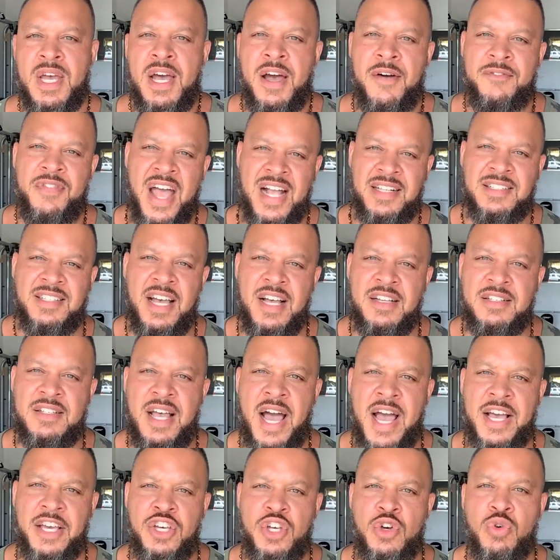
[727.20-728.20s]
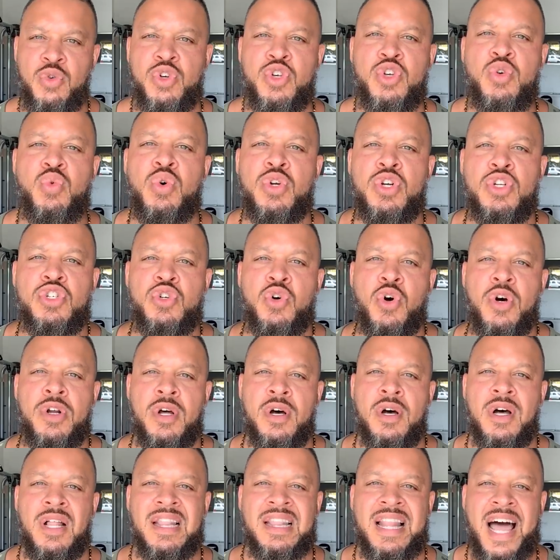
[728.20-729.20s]
If that sounds like you and you want to join
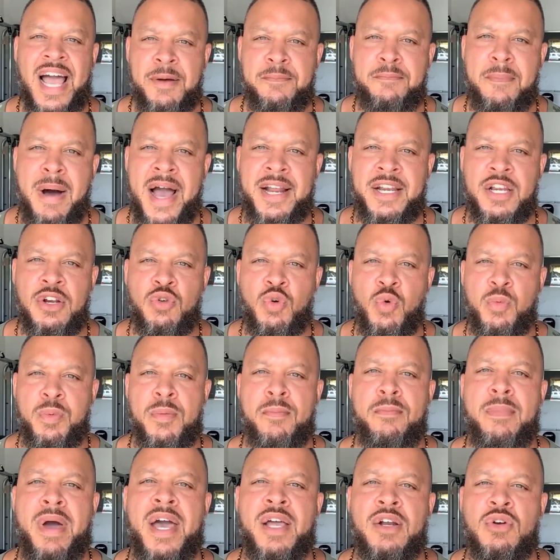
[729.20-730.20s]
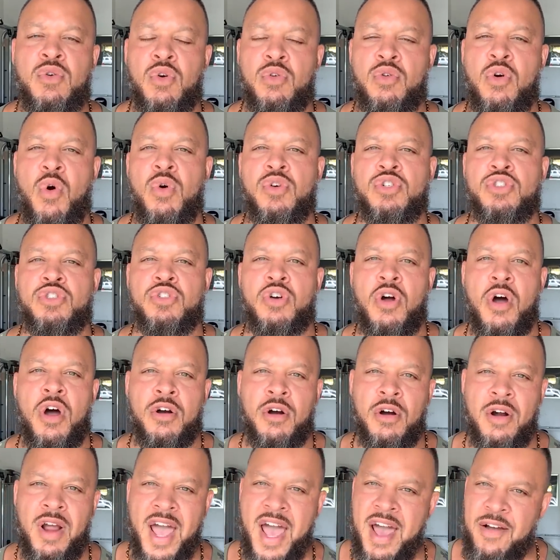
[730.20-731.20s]
a like-minded group of men who are growing
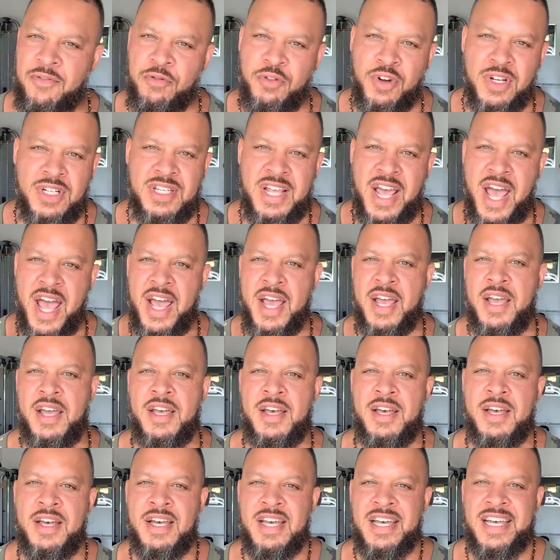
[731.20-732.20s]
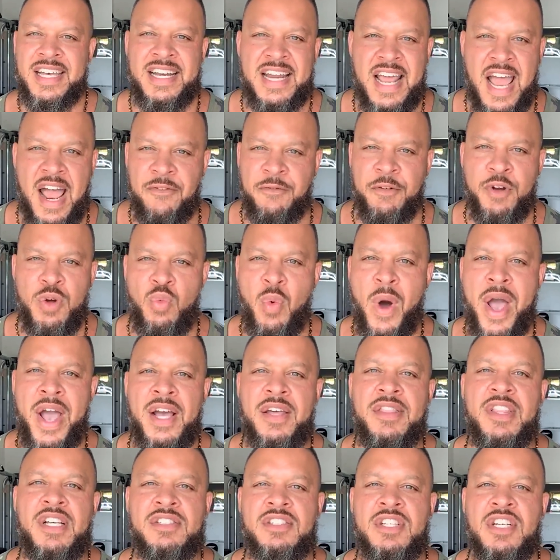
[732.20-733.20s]
stronger every day, in every
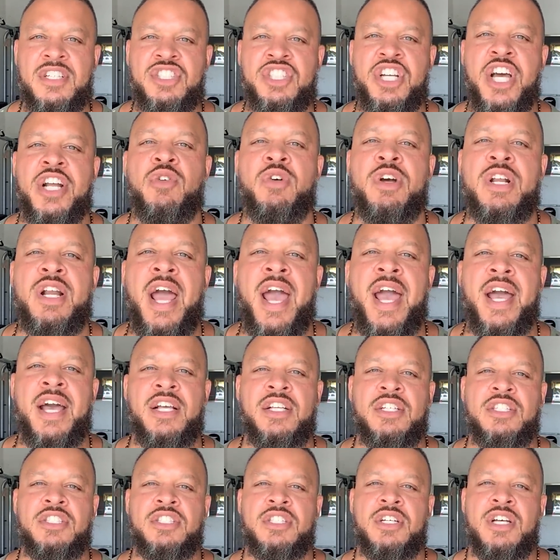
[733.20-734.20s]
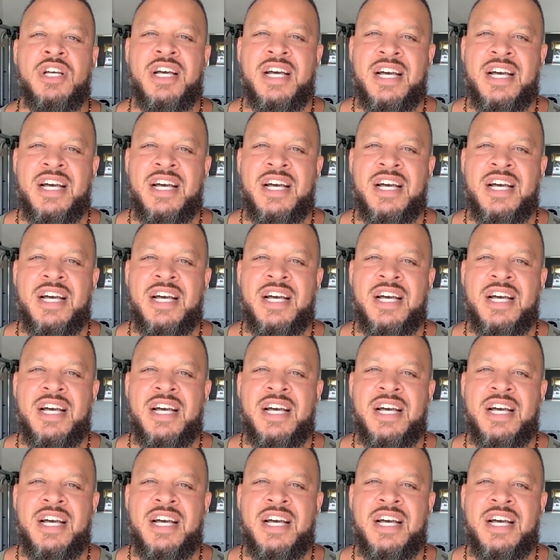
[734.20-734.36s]
way in this degenerate age,